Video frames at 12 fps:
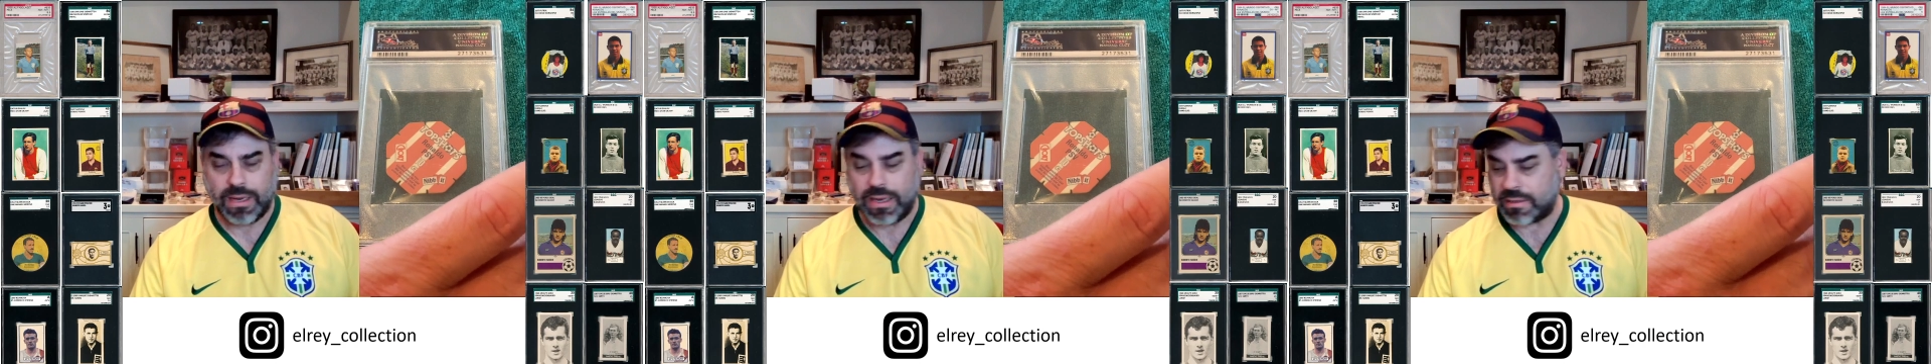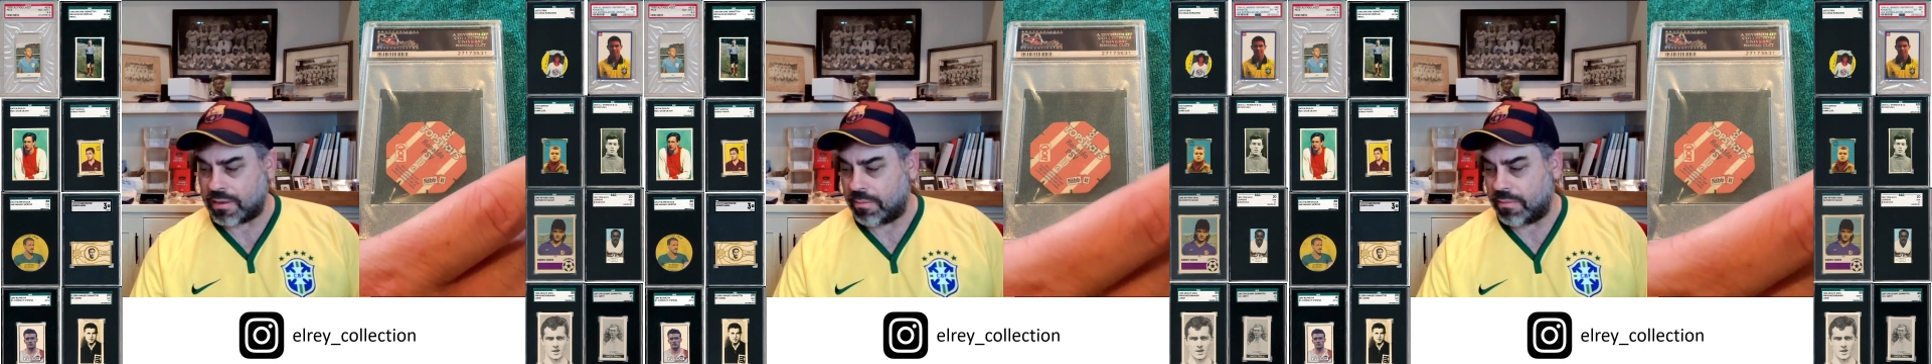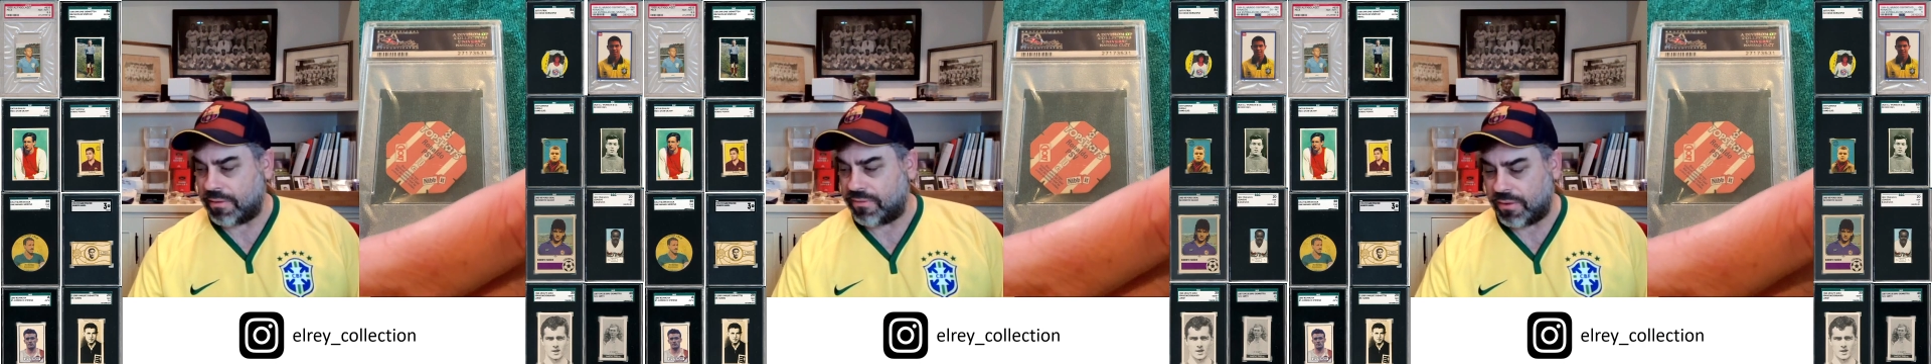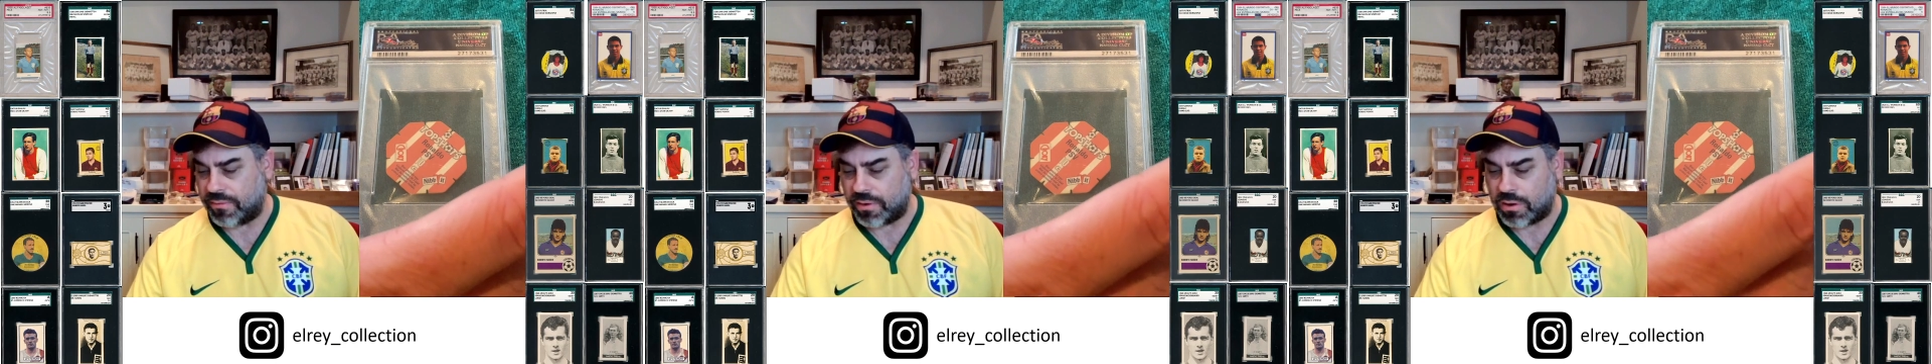it's not my
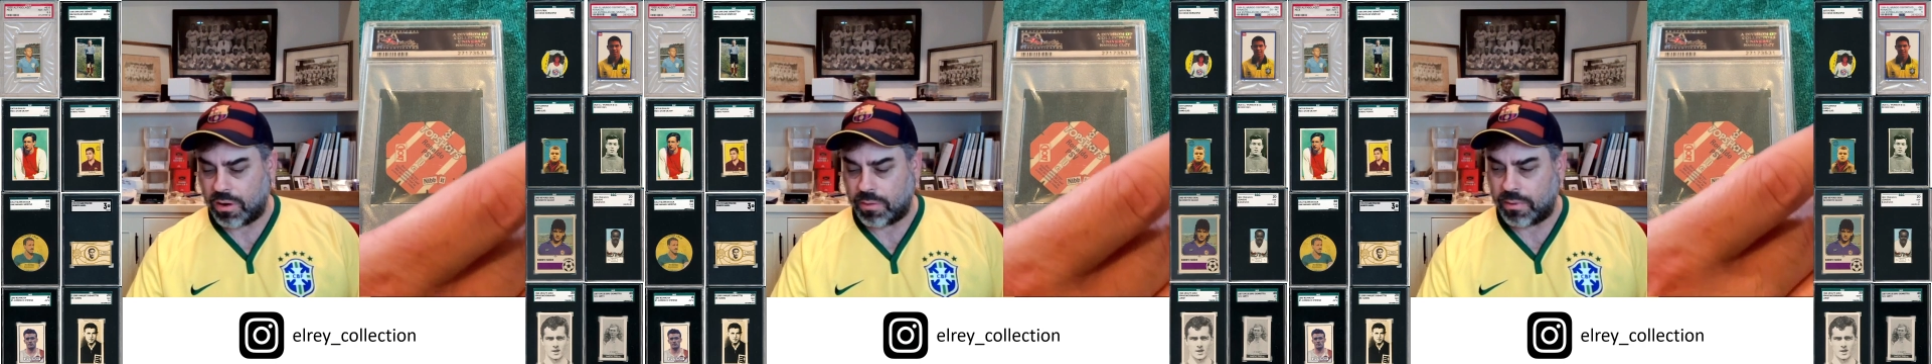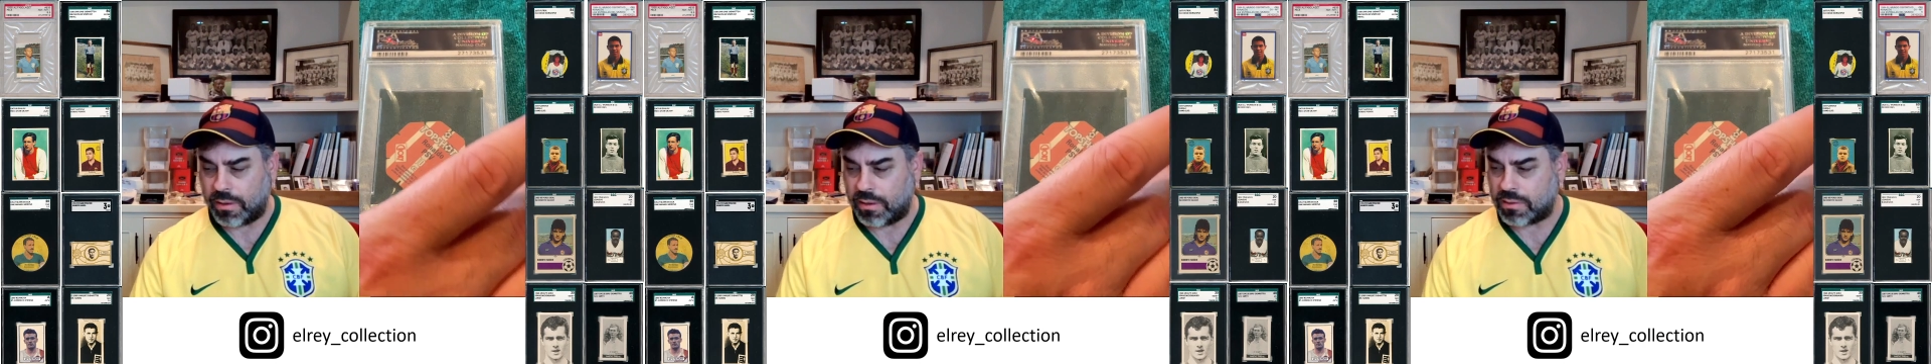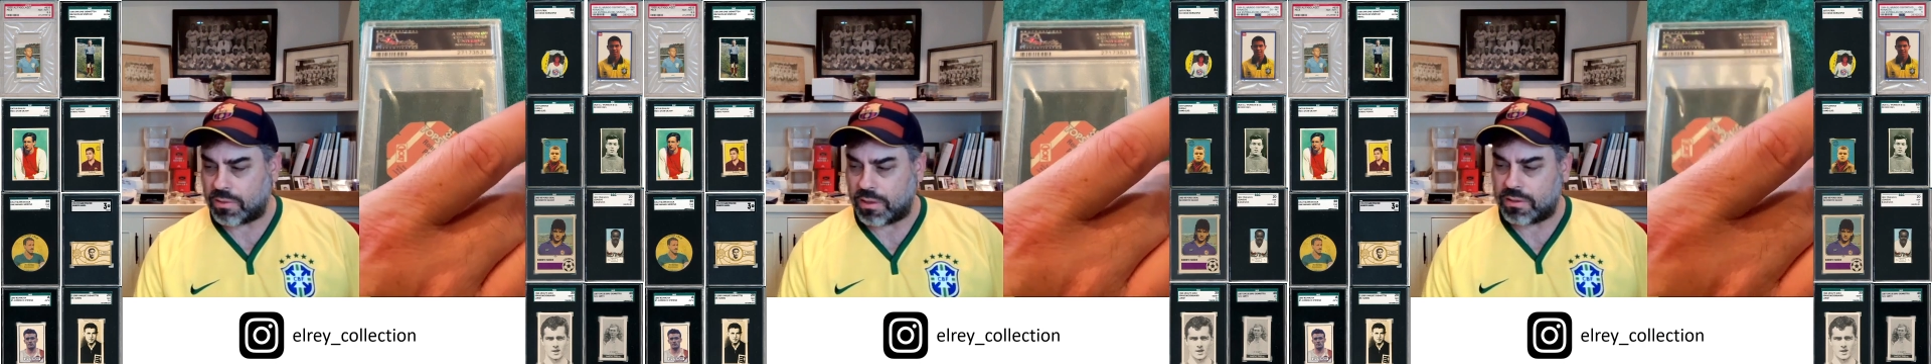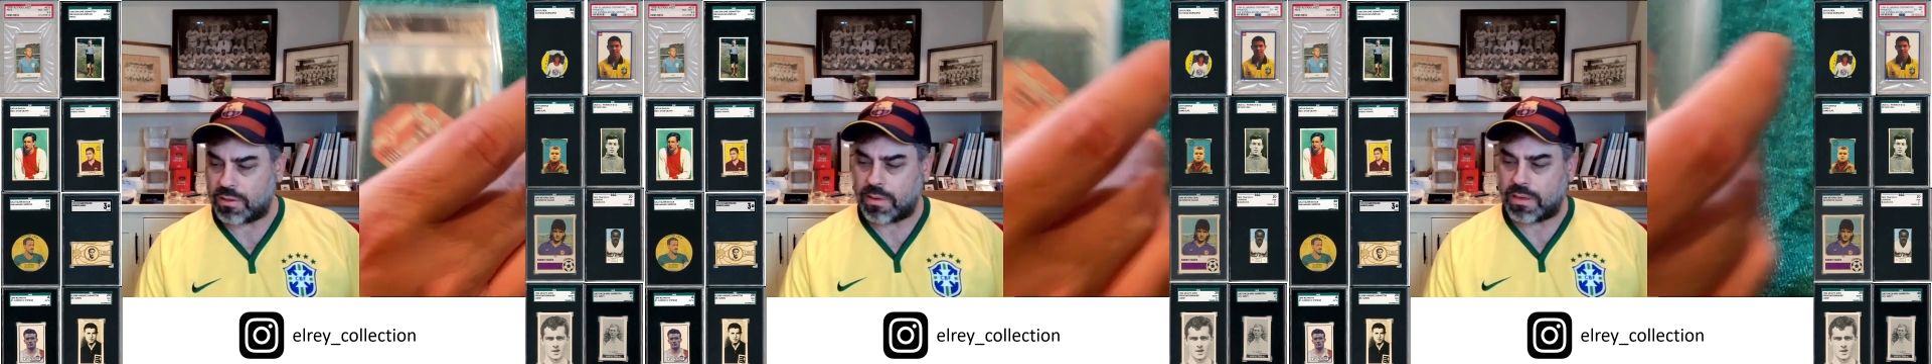favorite card by any
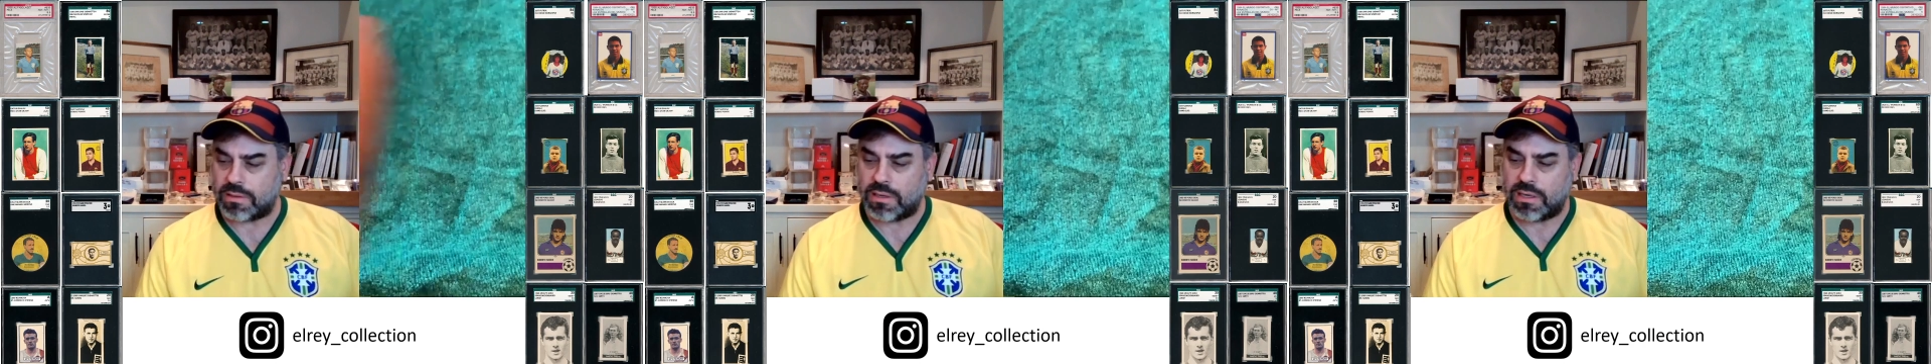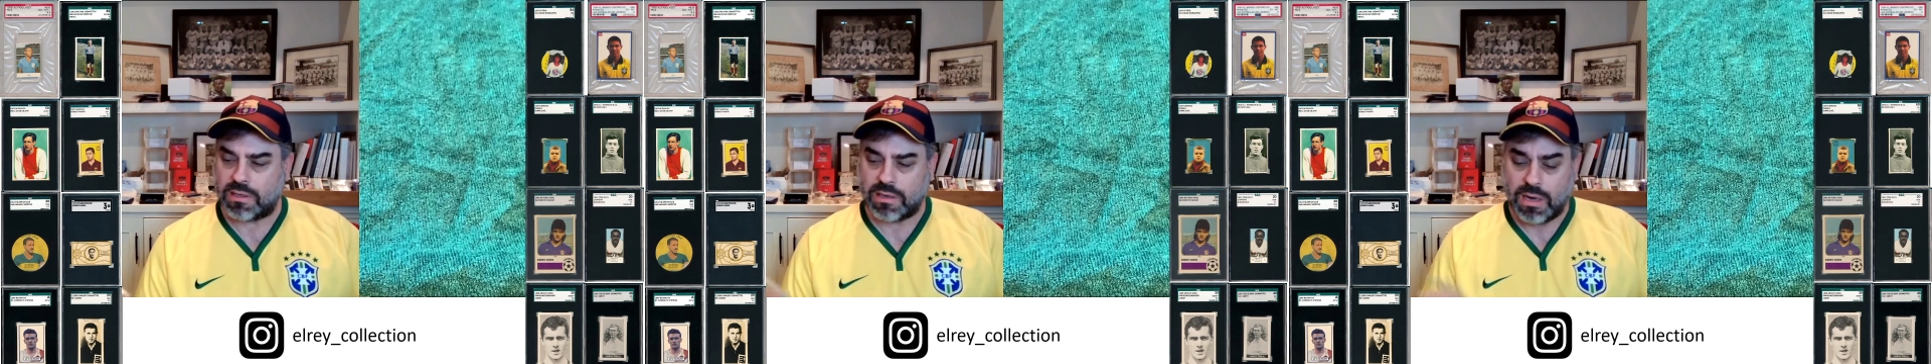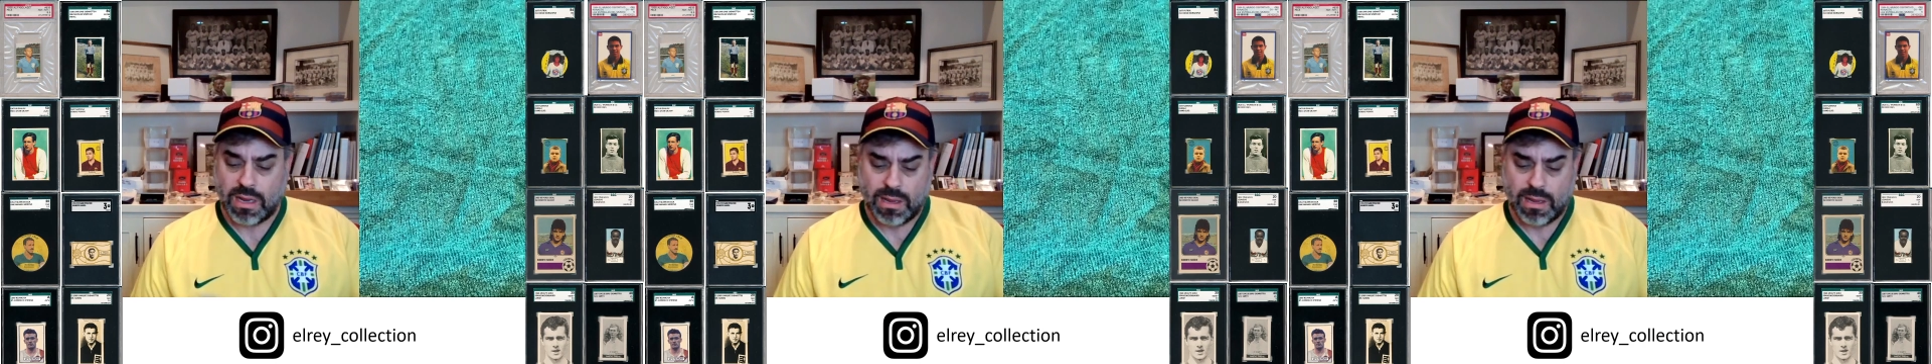stretch of the imagination,